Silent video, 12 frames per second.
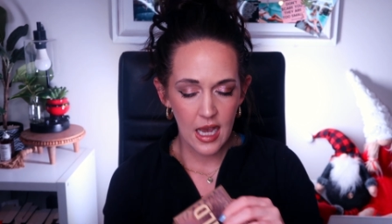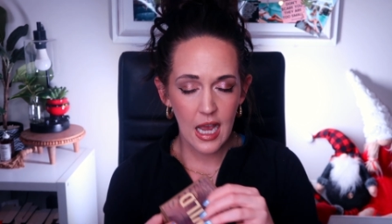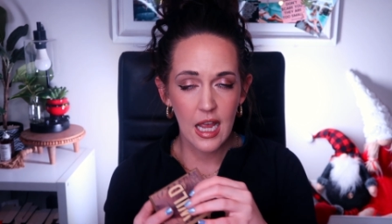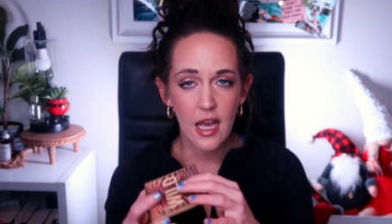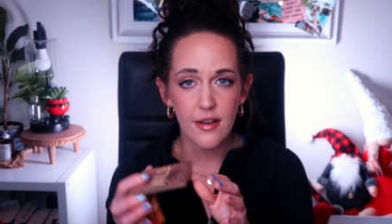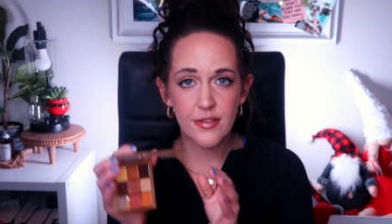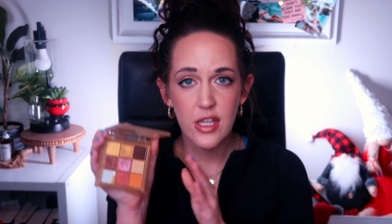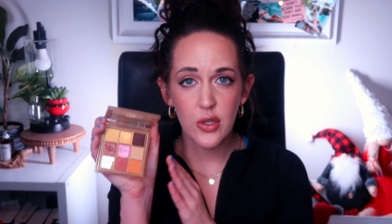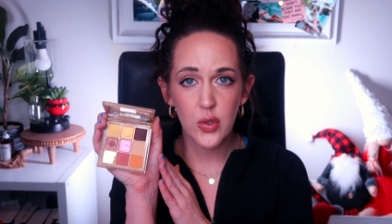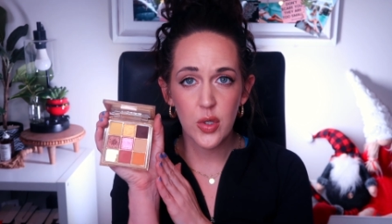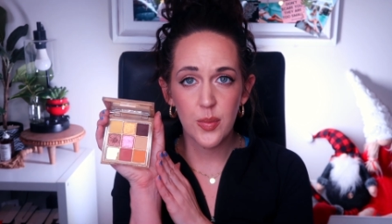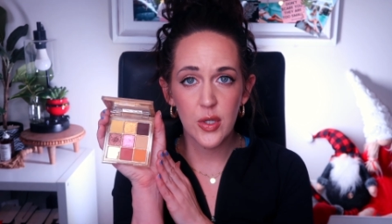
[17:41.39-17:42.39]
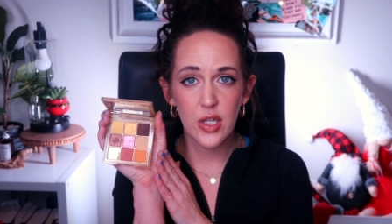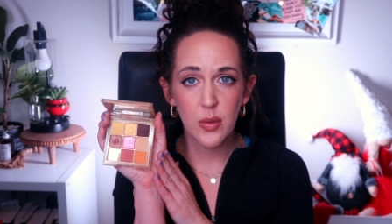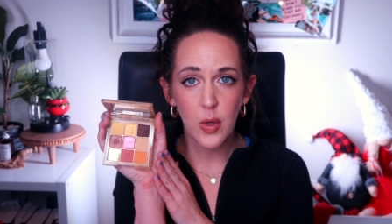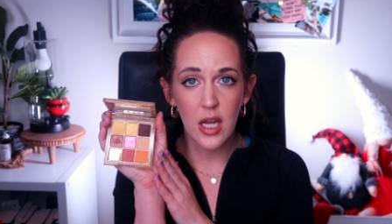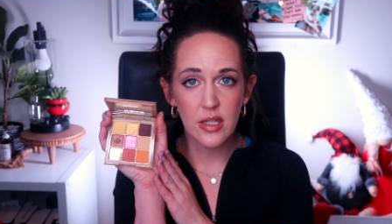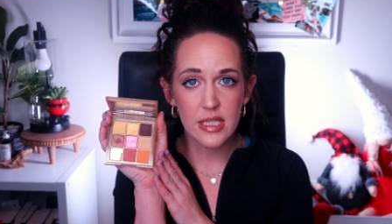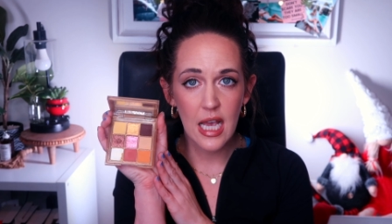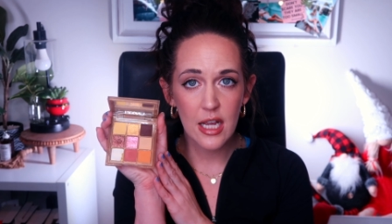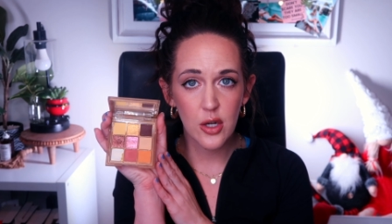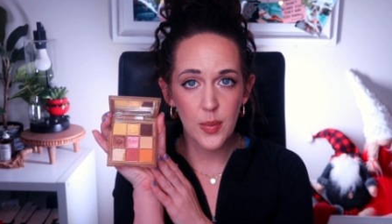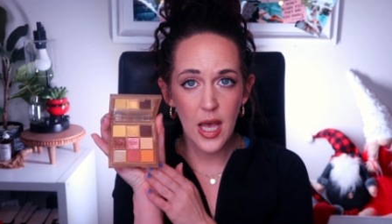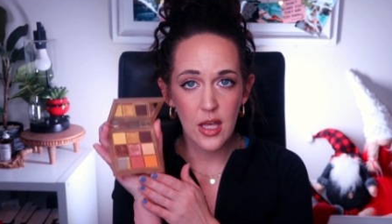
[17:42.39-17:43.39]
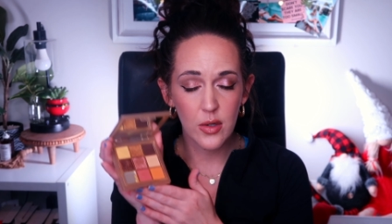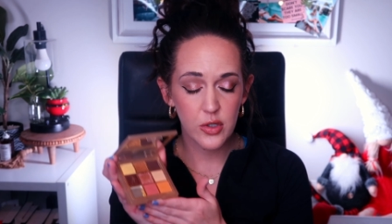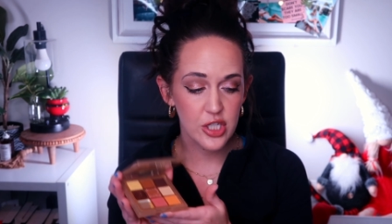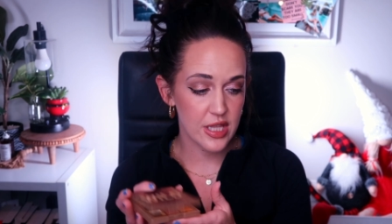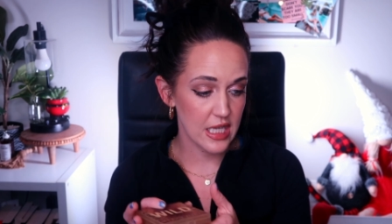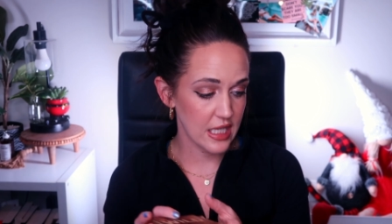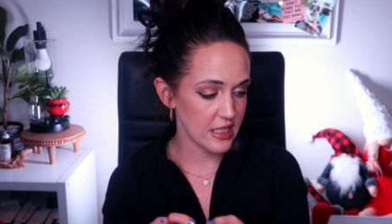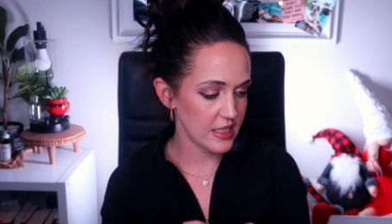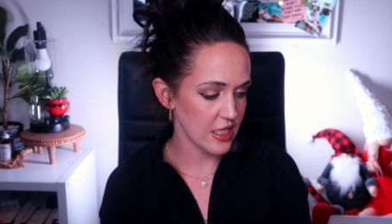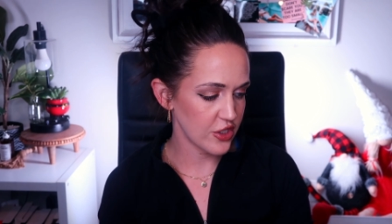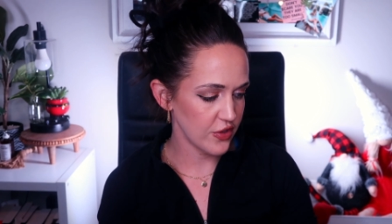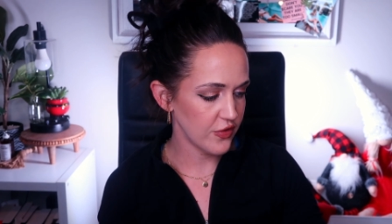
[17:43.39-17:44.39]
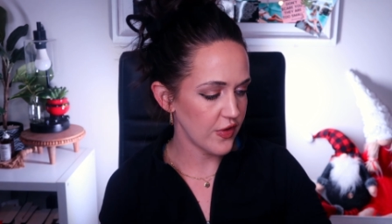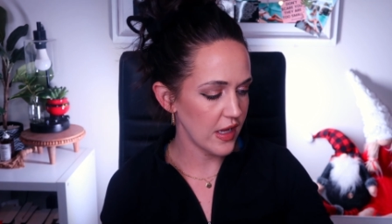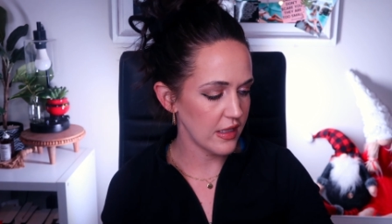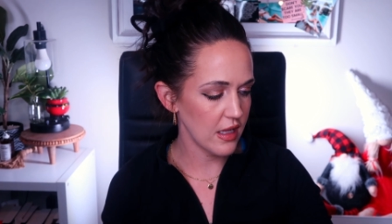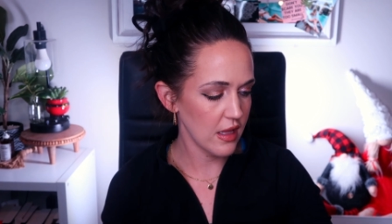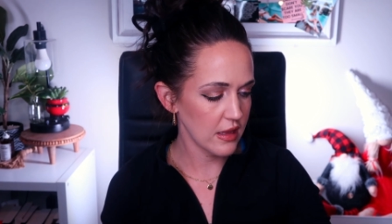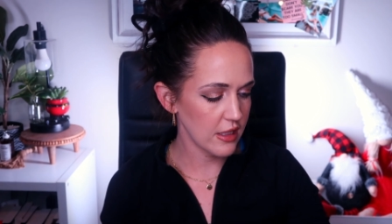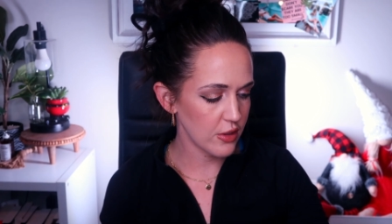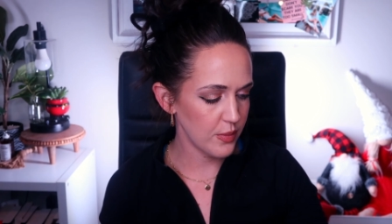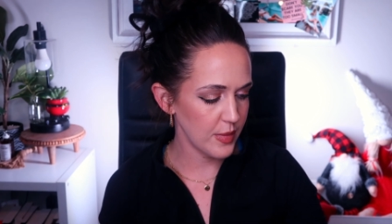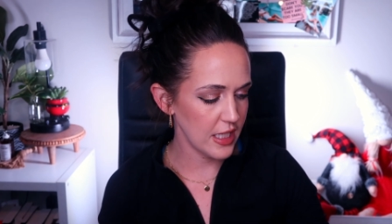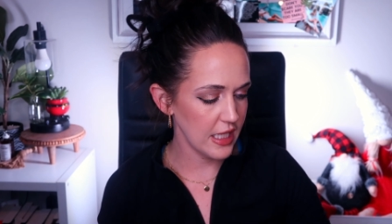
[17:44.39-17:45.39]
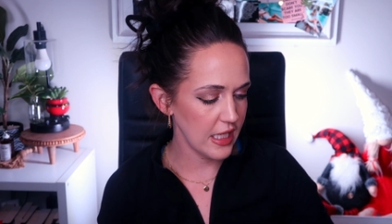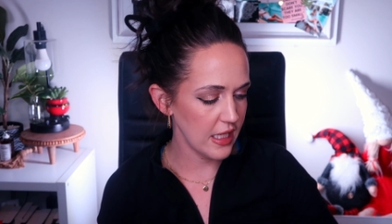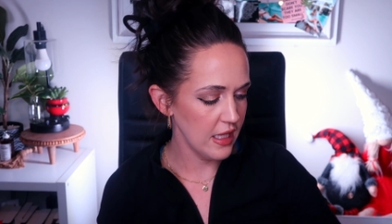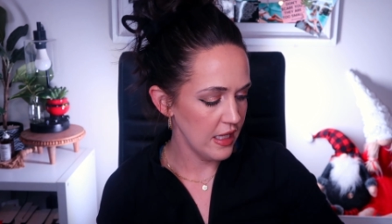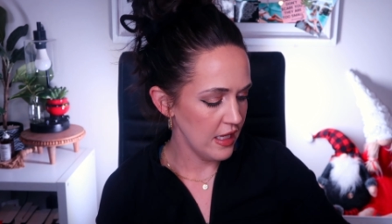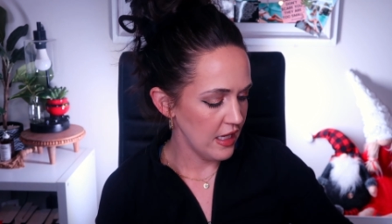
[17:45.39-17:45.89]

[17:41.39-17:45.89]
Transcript: I have the Huda Beauty Wild Tiger palette, which I think is such a fun little mini